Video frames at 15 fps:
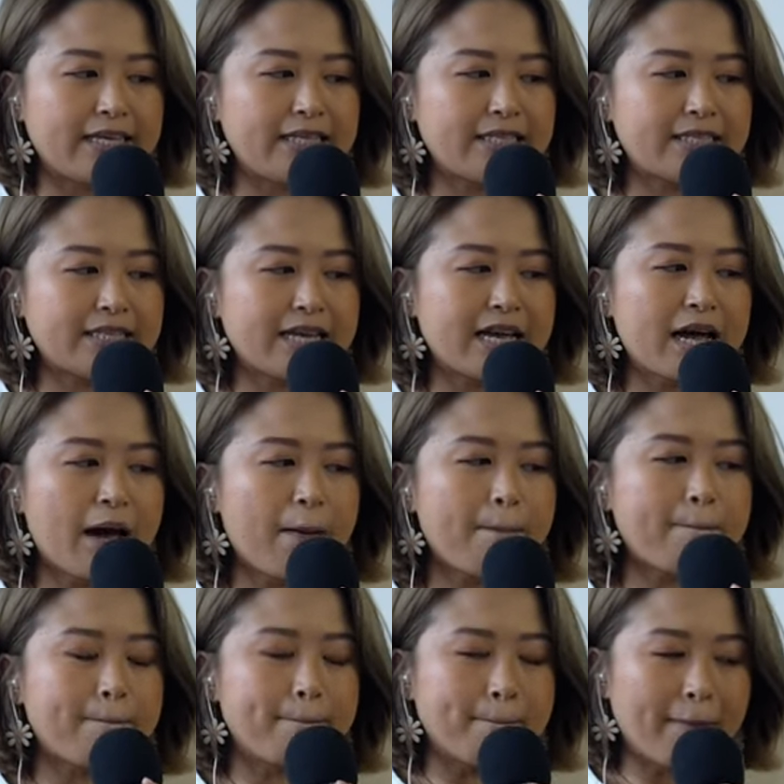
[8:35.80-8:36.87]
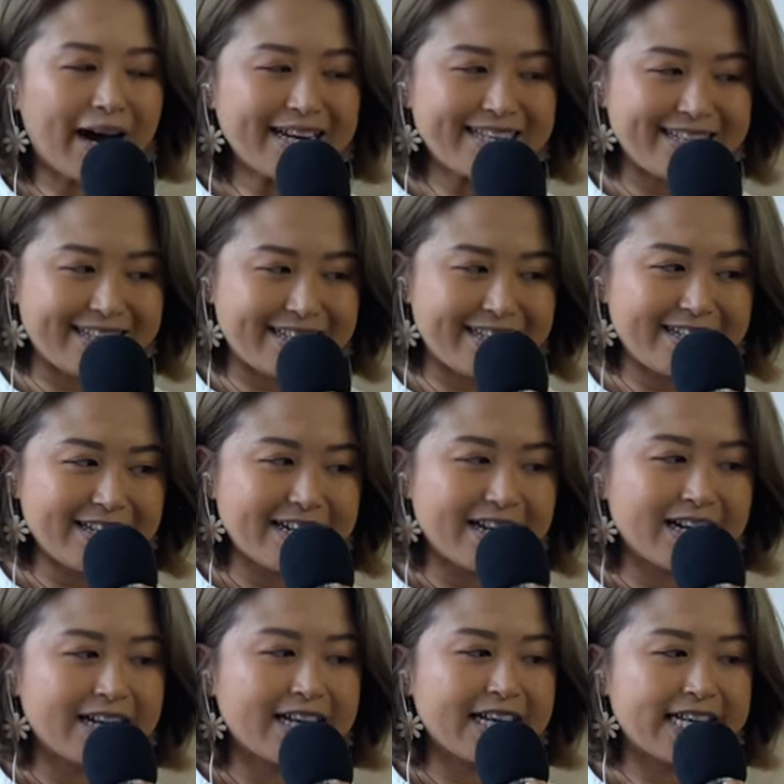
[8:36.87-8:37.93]
is money
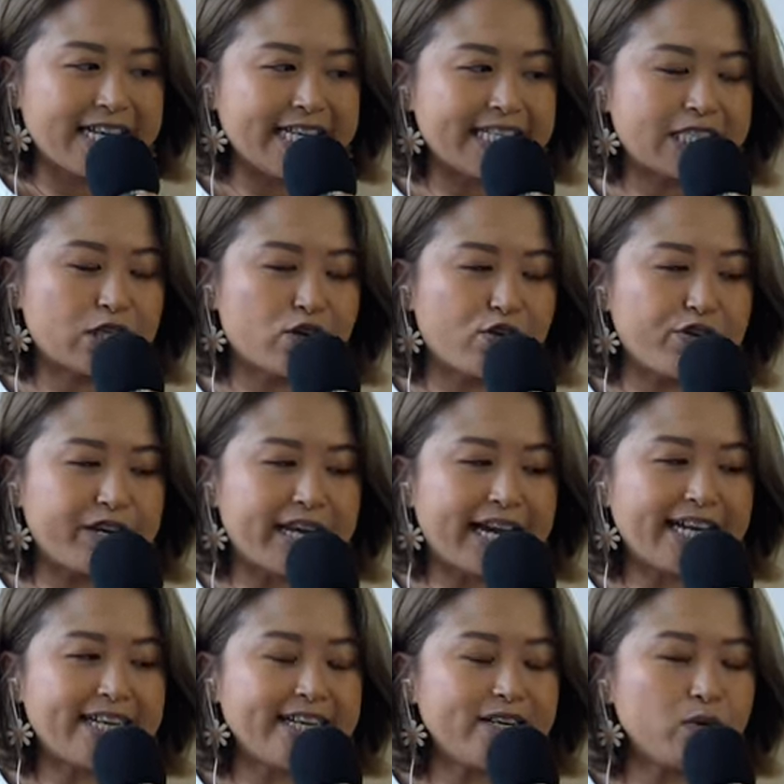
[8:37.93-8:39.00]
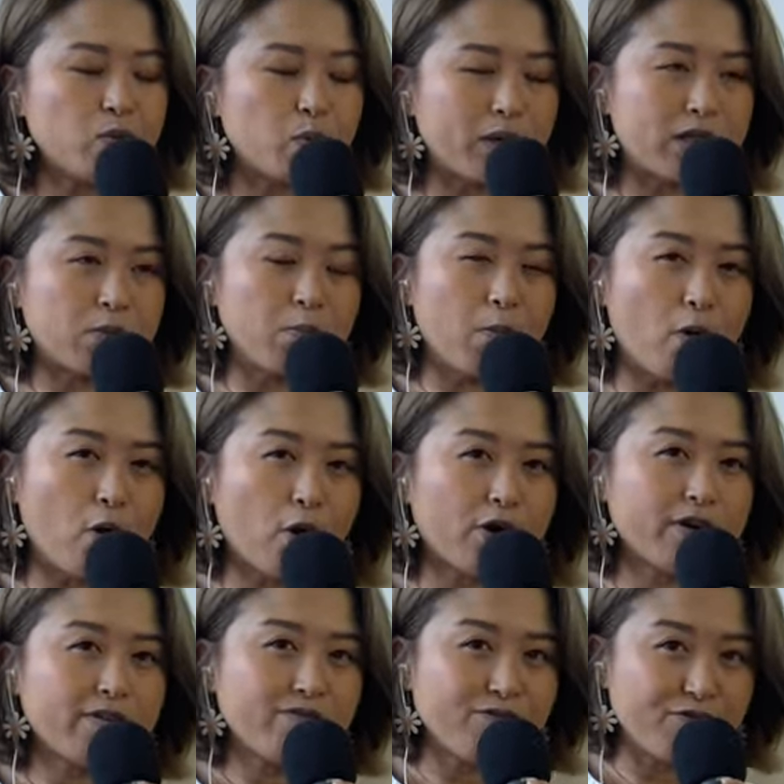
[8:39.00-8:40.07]
is created with
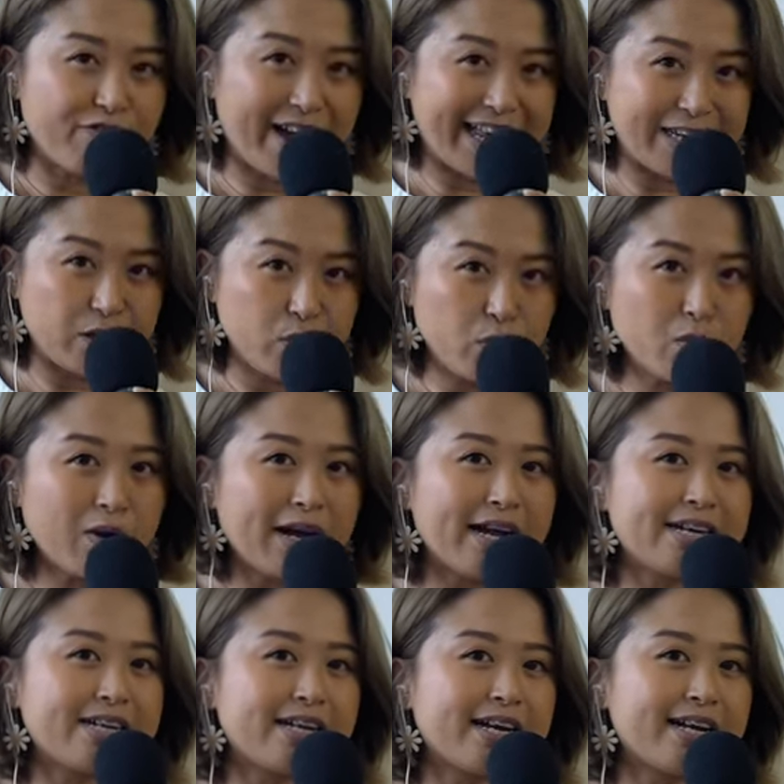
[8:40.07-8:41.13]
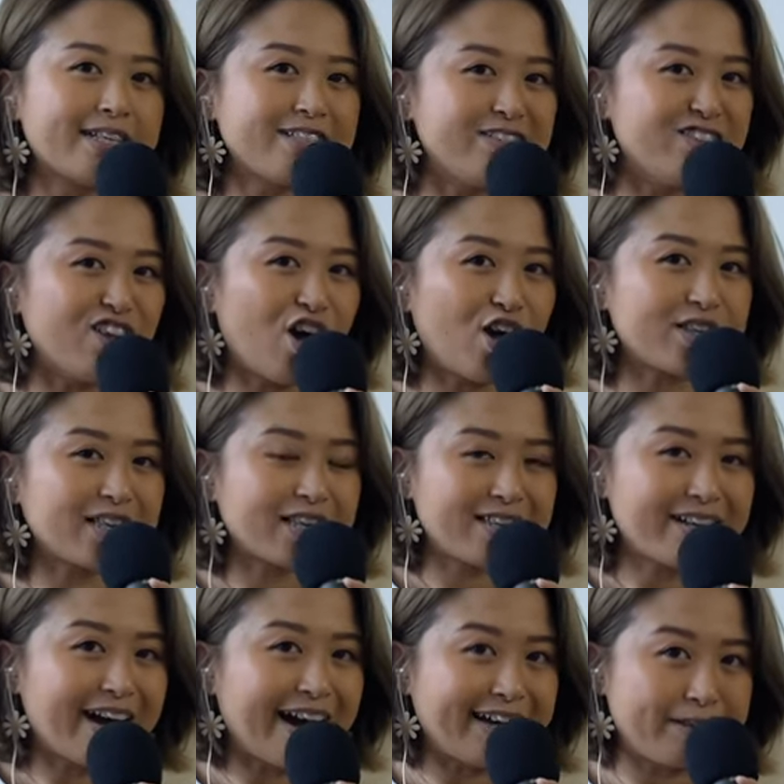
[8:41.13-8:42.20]
more value,
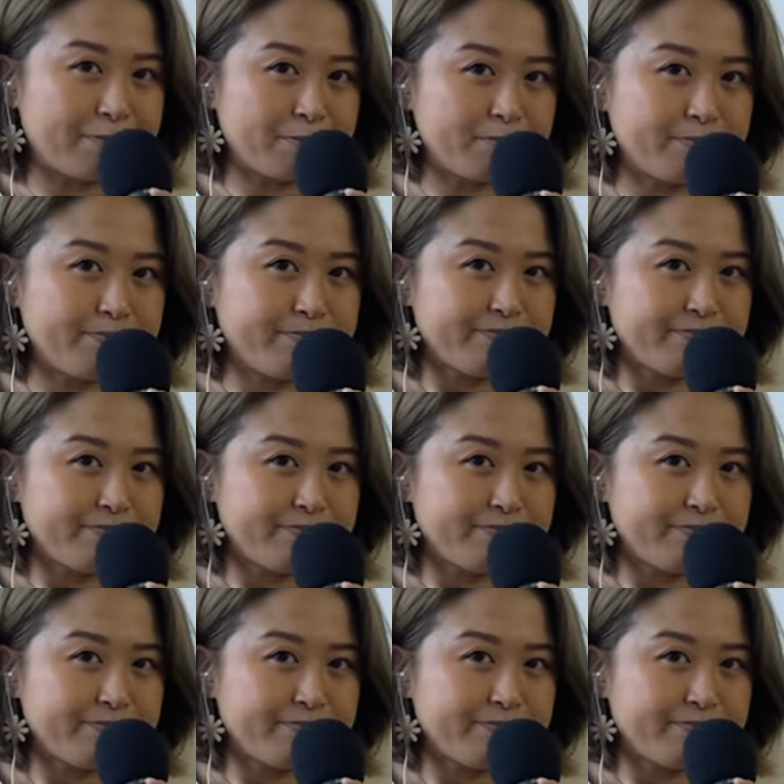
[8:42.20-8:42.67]
not time.